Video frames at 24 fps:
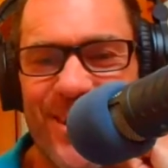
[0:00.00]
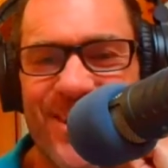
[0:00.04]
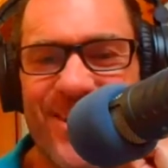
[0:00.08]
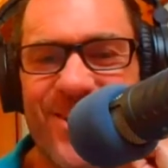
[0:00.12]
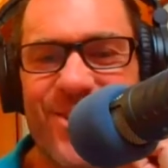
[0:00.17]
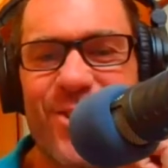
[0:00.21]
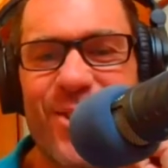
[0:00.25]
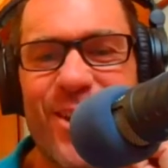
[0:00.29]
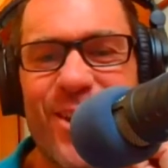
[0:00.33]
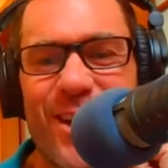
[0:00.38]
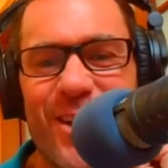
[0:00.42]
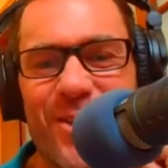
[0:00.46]

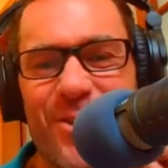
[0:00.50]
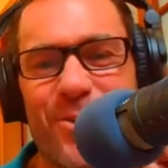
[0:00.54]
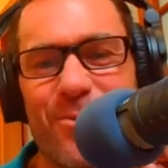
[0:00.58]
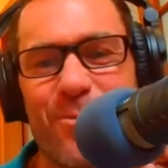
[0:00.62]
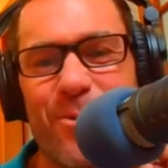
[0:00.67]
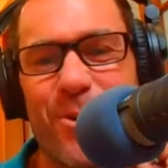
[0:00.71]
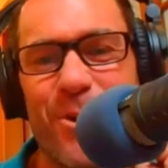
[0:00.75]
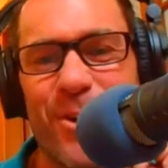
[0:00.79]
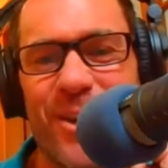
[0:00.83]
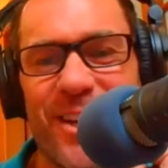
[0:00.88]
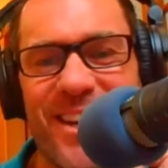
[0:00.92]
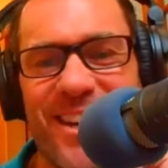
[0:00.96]
is Challenge
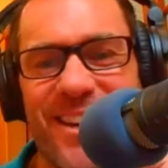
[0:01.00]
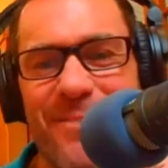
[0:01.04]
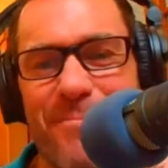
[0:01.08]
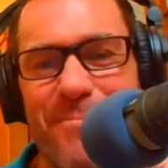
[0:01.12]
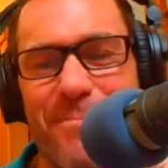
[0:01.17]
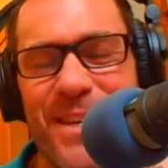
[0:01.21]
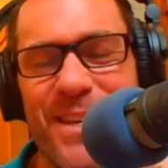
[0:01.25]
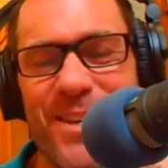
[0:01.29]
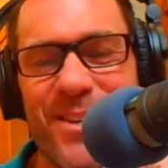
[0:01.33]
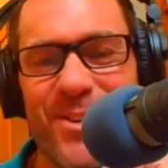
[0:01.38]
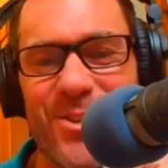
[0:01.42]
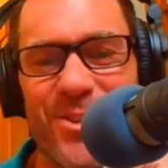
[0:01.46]
Wanaka,
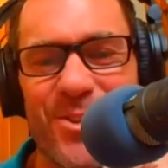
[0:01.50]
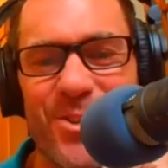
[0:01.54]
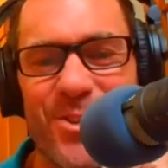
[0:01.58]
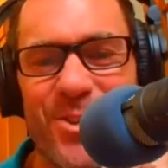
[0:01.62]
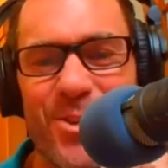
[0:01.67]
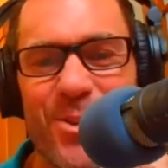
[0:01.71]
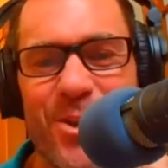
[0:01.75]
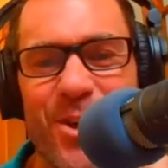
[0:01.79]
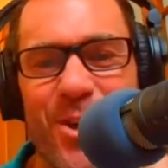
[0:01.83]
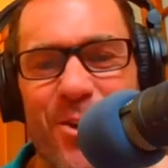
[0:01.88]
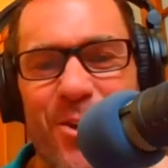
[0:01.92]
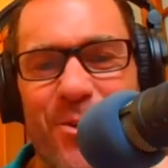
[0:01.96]
because
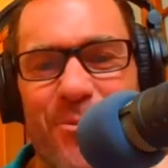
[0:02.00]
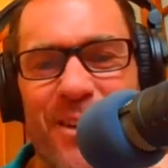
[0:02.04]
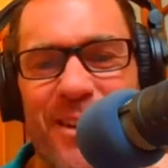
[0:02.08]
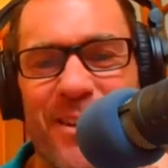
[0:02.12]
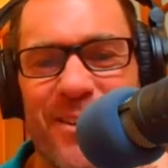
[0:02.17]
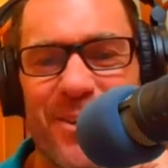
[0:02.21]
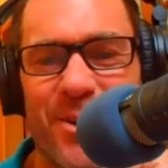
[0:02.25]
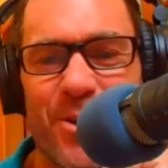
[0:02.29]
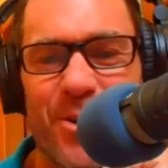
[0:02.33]
you go around